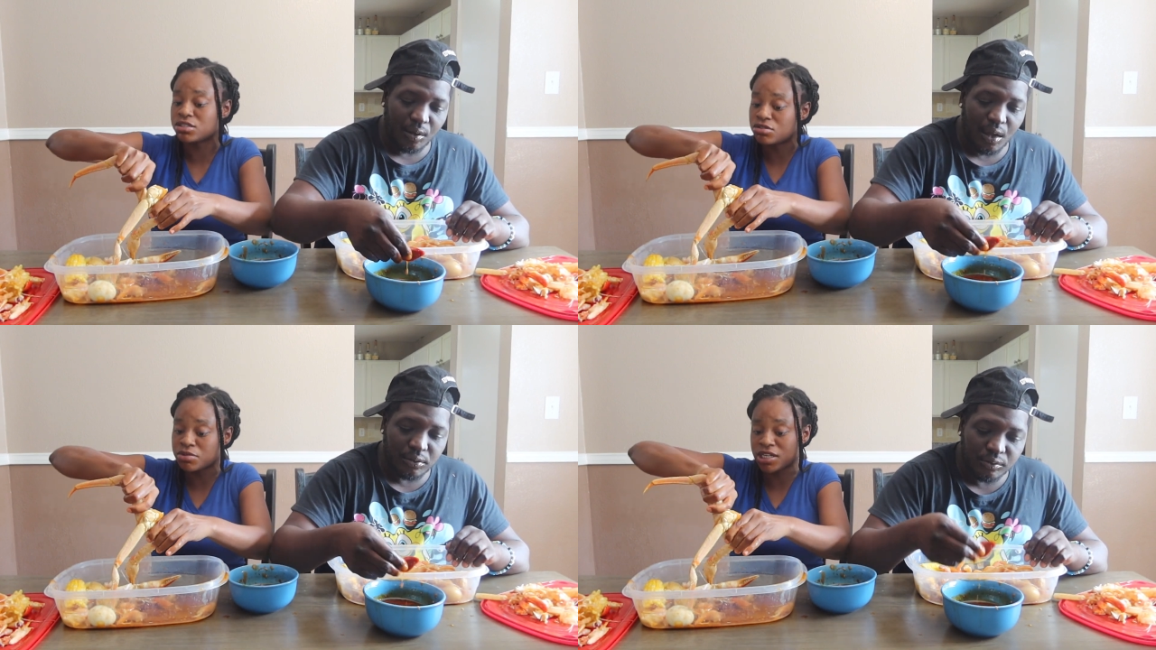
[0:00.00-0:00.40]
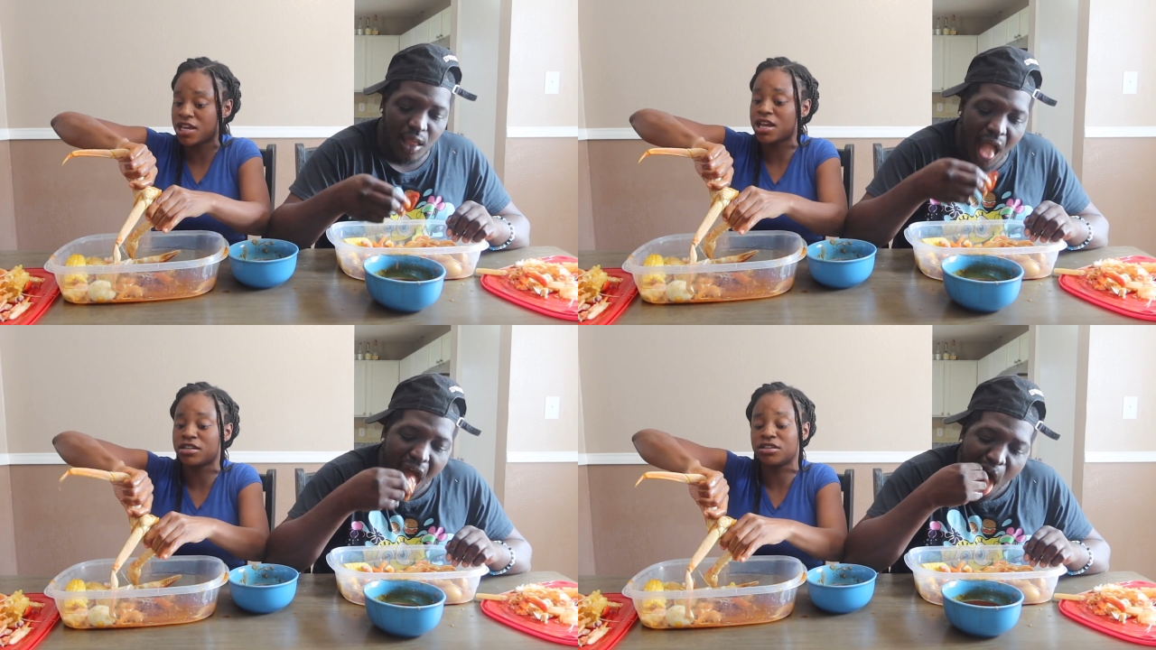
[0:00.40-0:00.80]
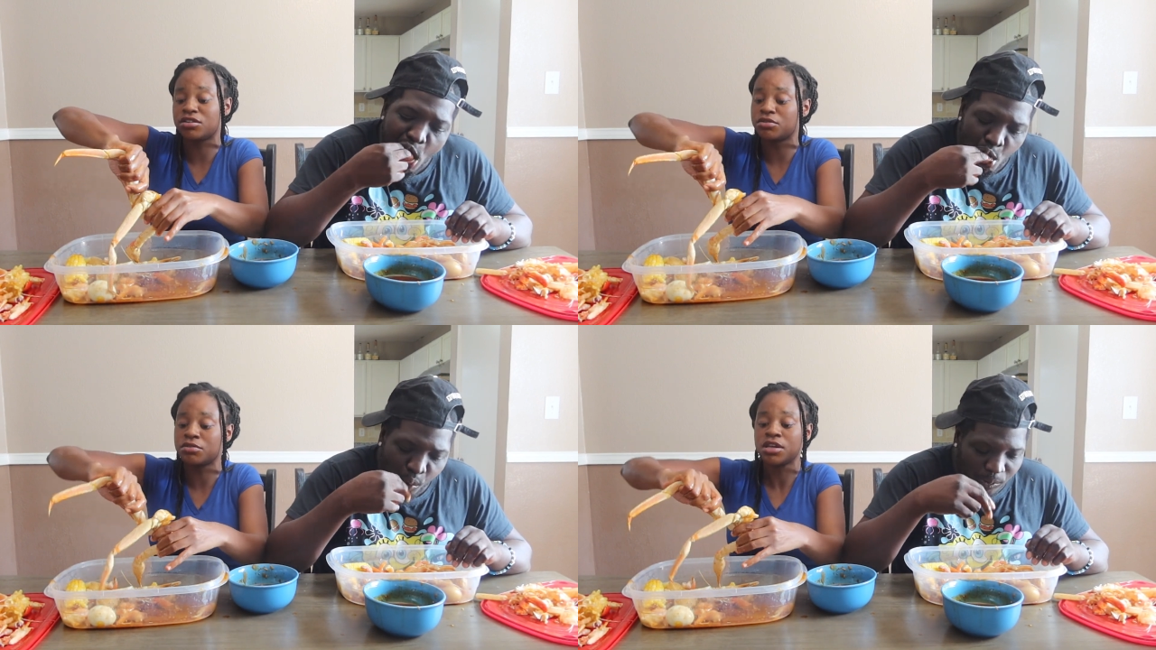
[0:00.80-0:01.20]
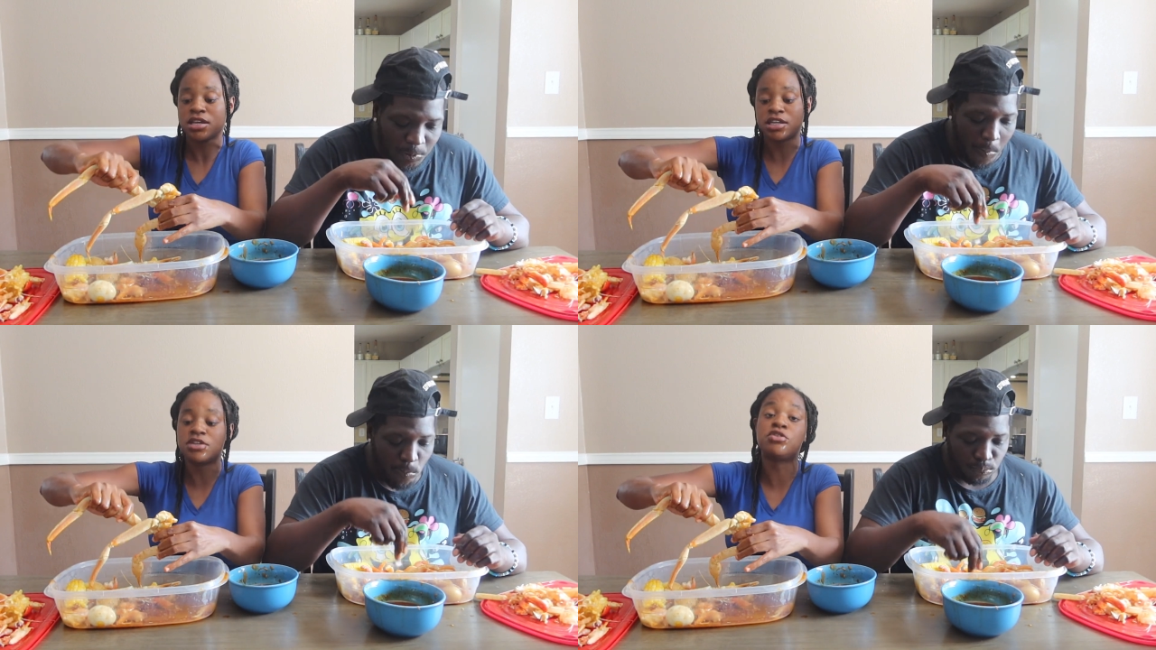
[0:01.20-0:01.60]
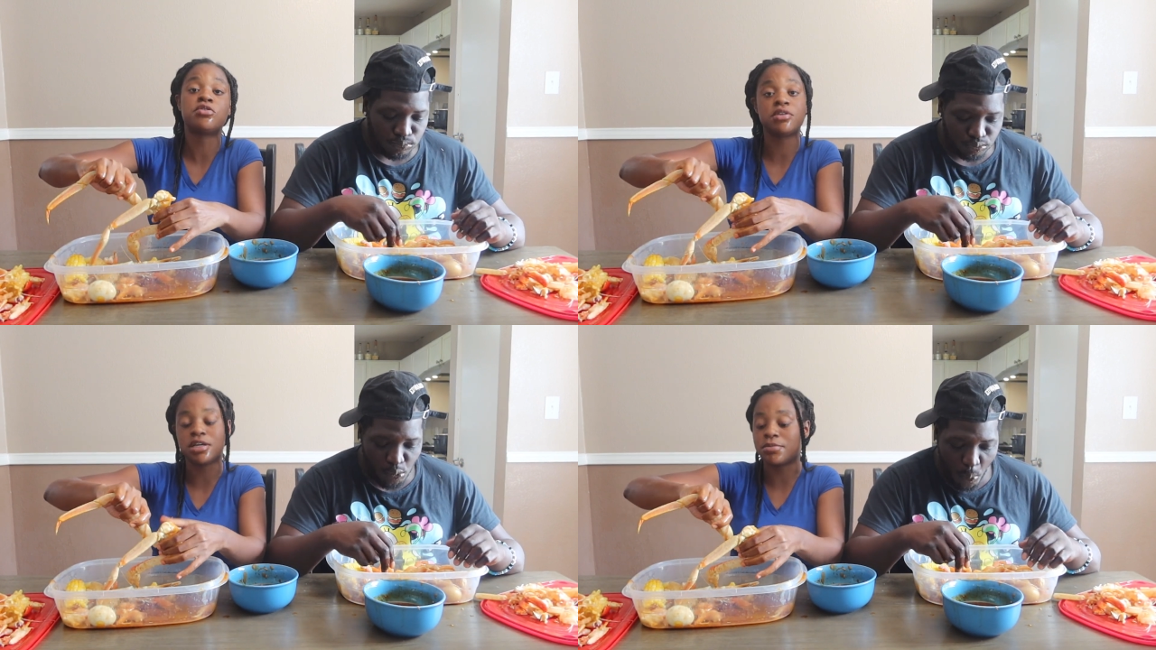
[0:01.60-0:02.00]
Speaker 1: to do what they had to do. Do
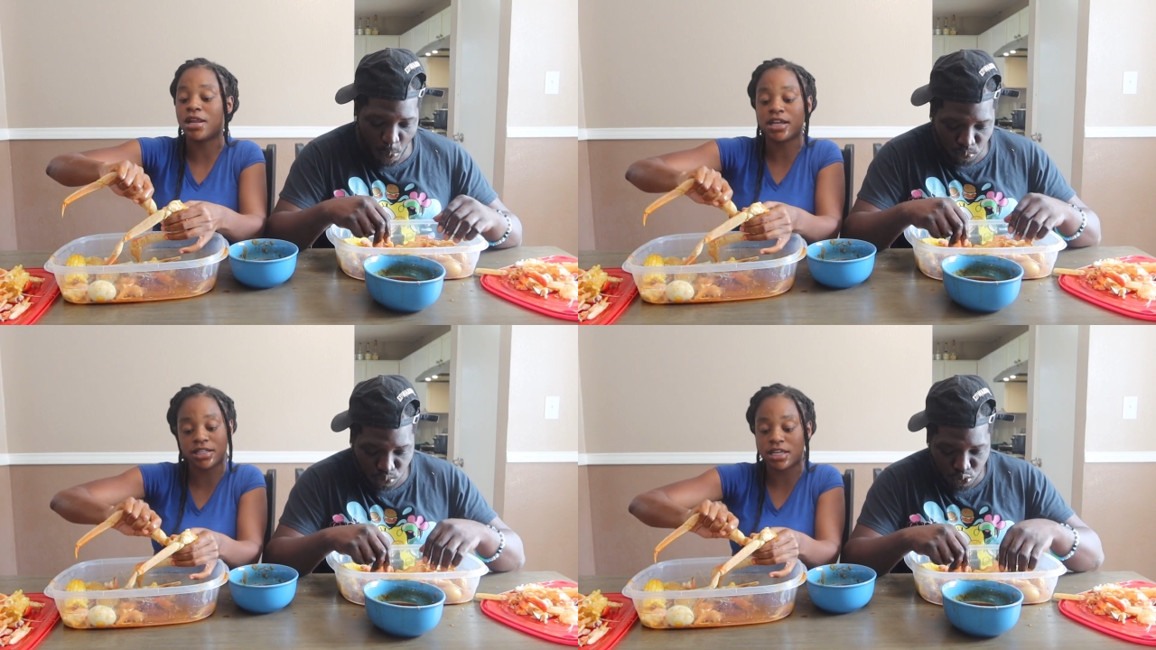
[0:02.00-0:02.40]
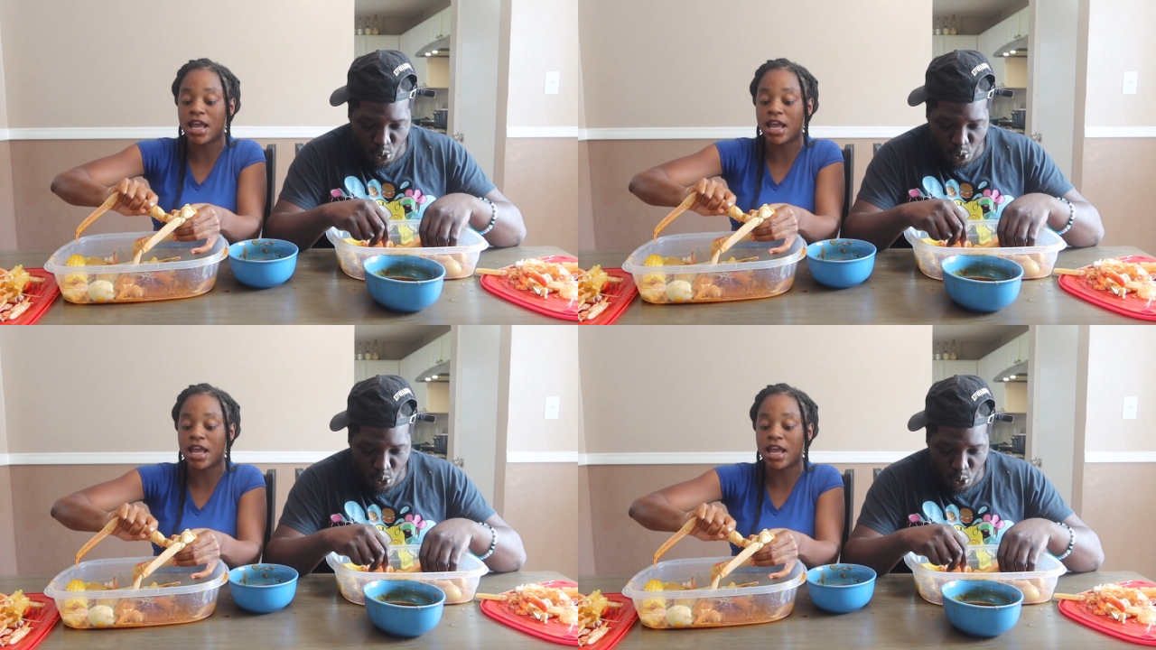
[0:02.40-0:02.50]
them like that.